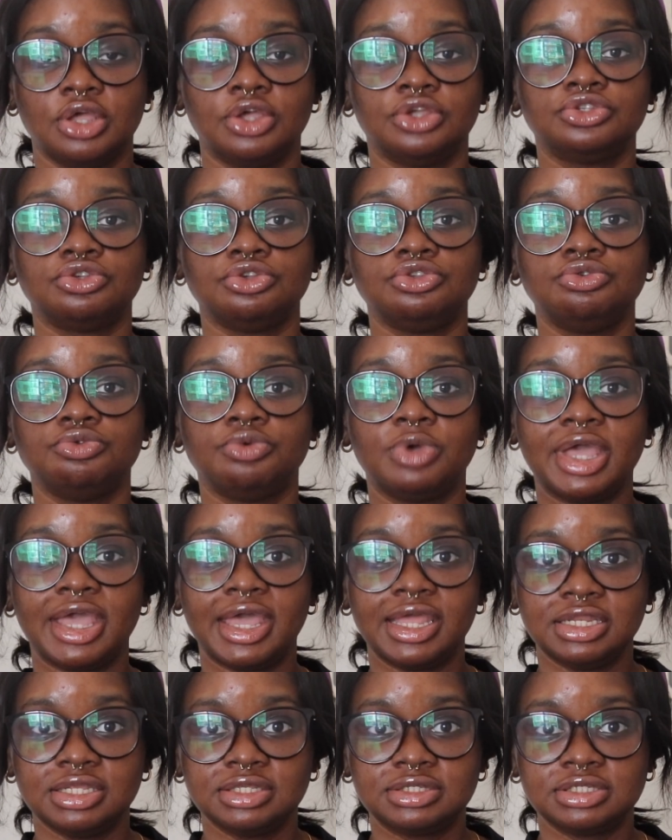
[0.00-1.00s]
So you
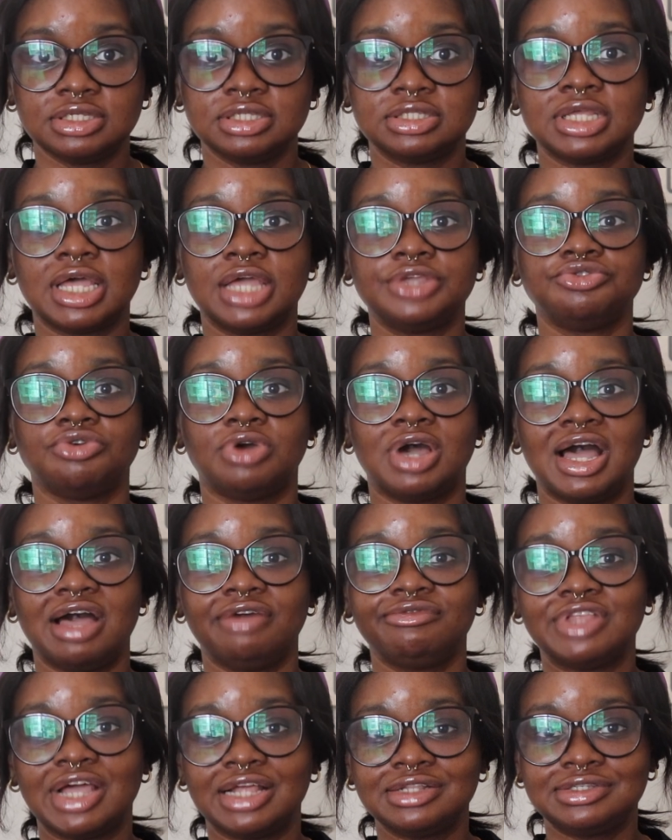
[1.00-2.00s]
edit it and you
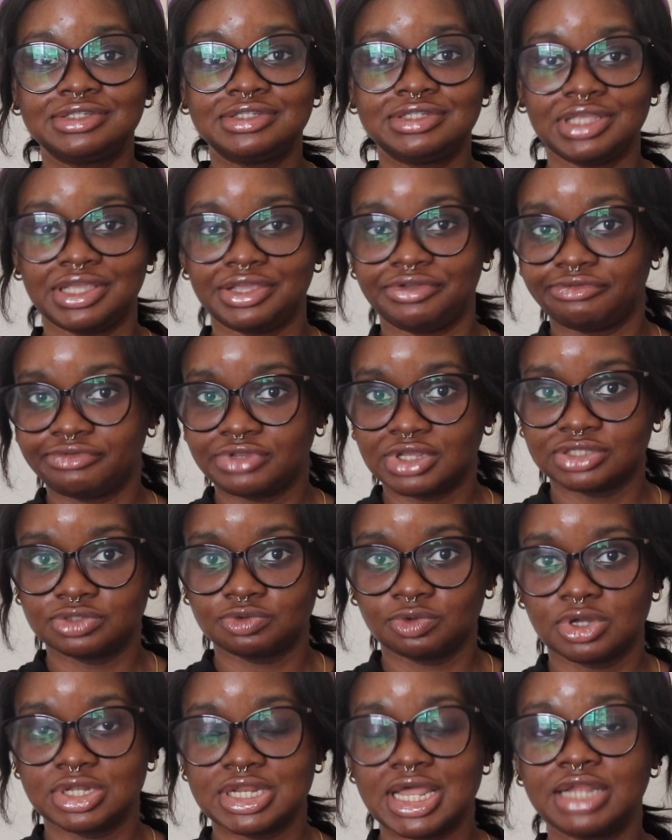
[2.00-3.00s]
have that saved as
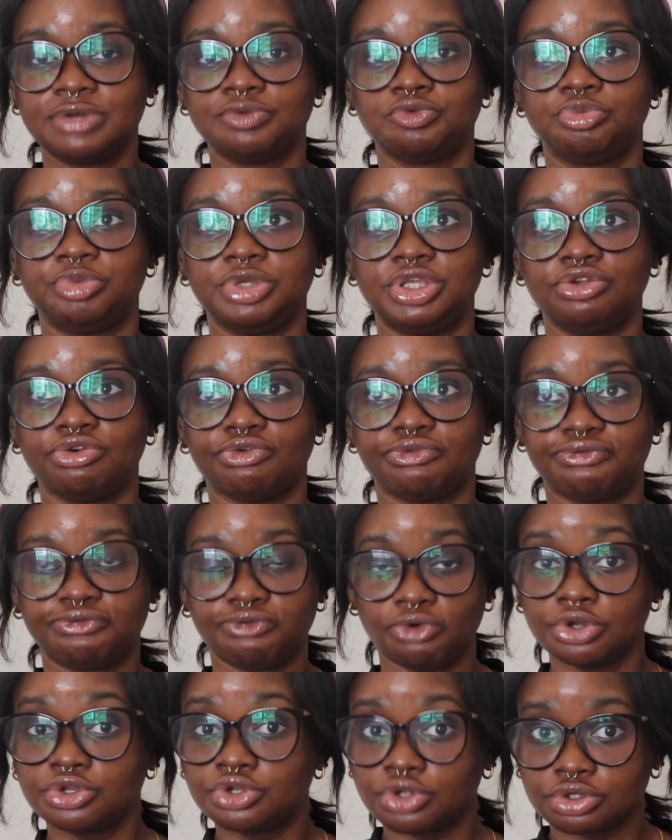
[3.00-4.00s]
well. That will be your
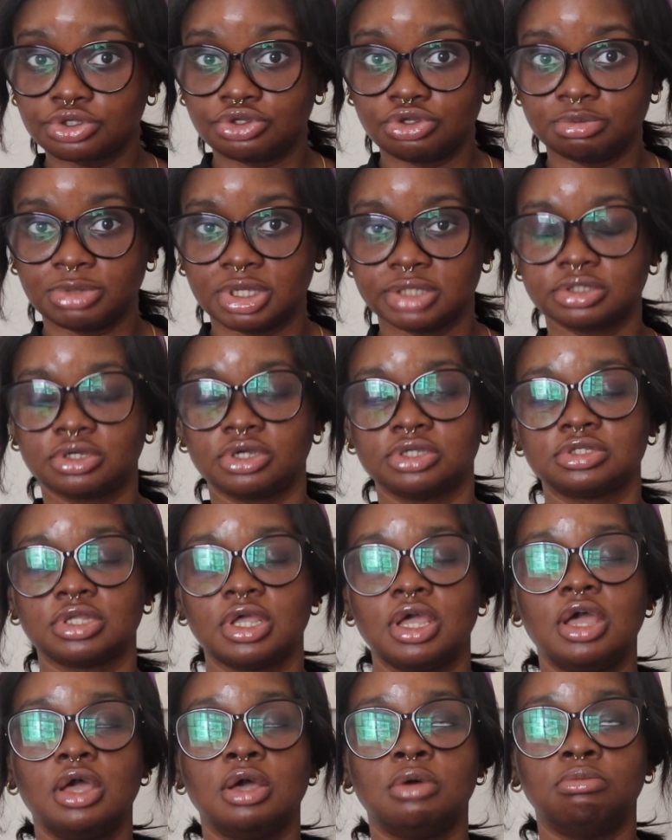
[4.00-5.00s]
4th document, because
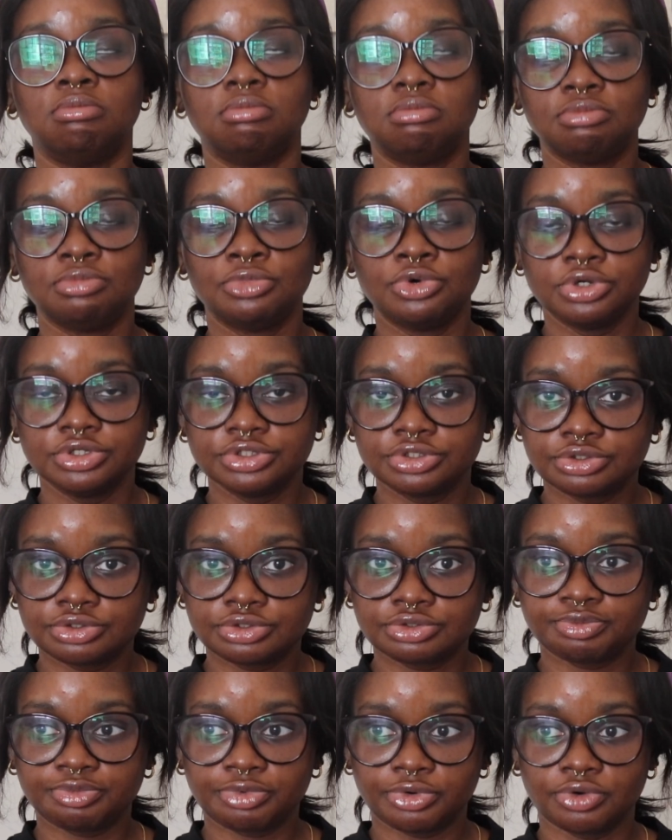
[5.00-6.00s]

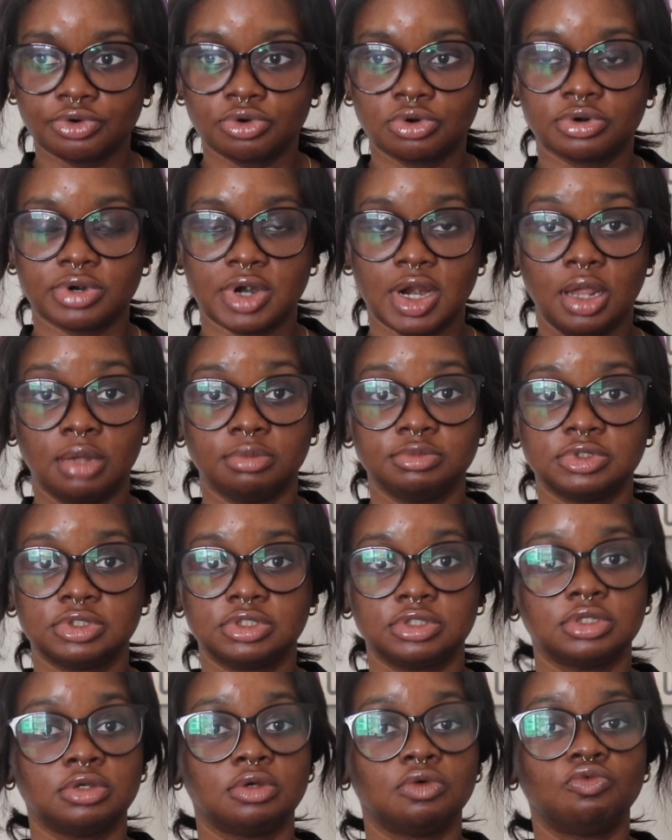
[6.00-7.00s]
most
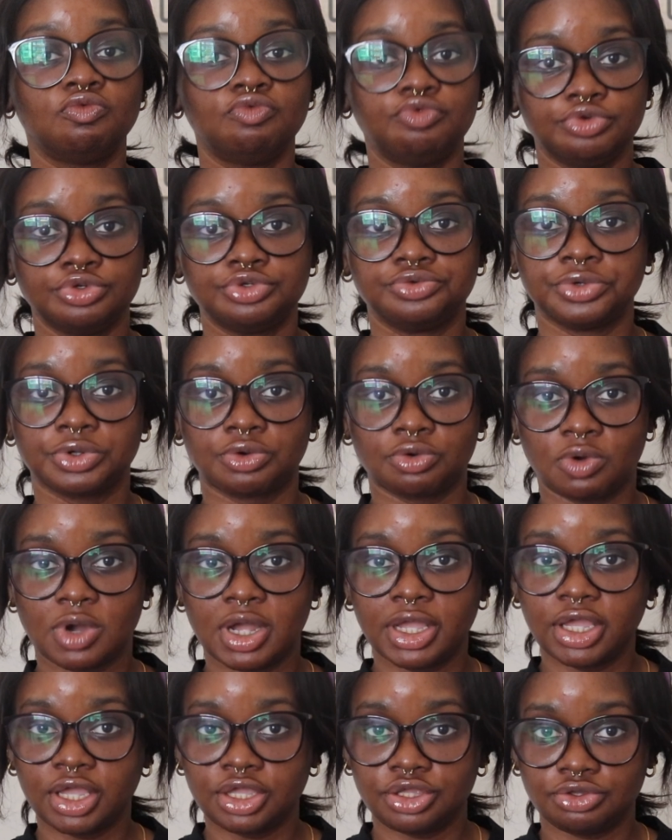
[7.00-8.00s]
programs would
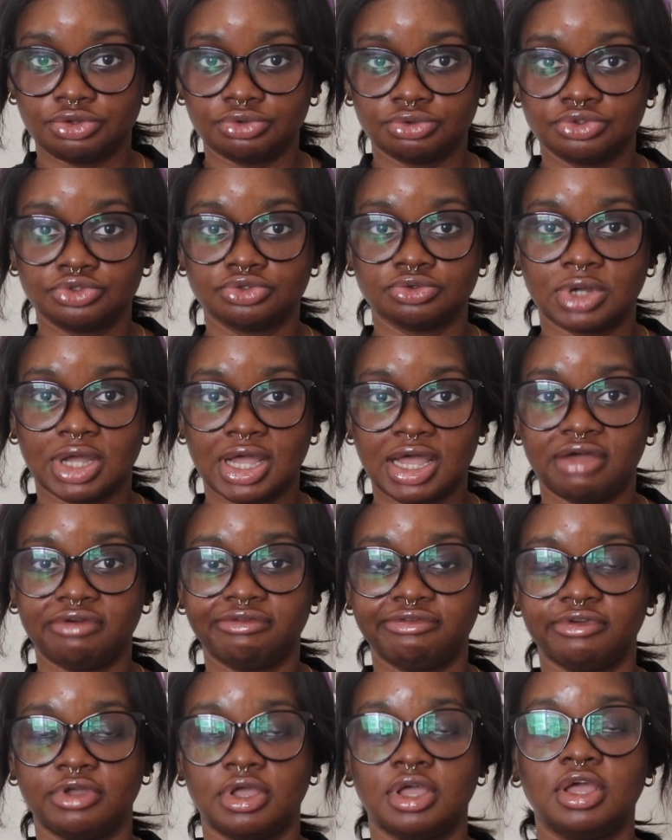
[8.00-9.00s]
require you to
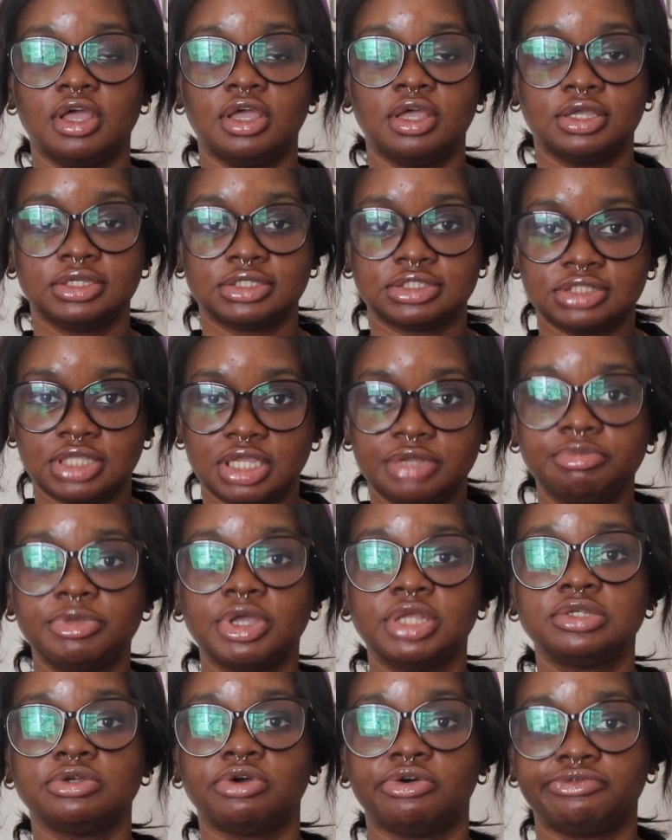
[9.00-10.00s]
have a
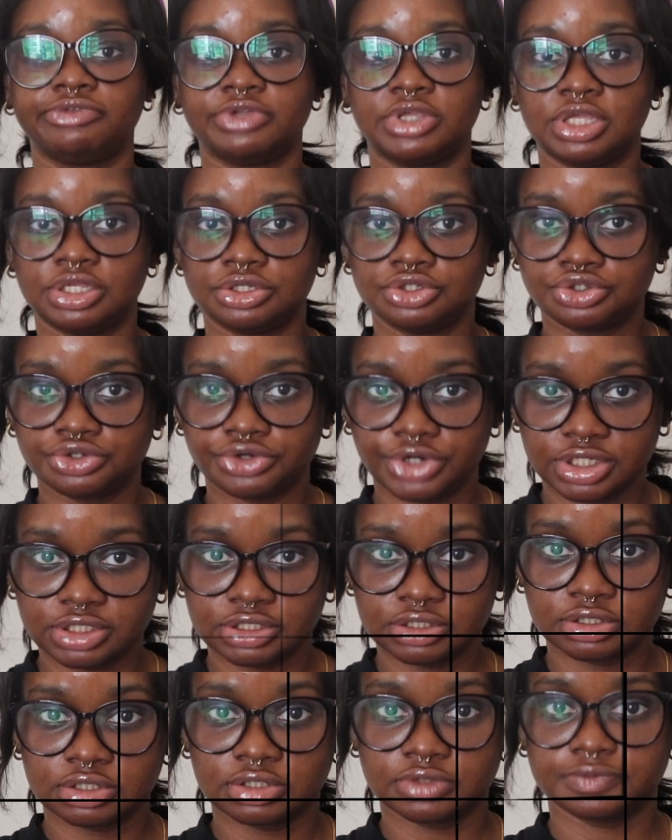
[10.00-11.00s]
statement of interest.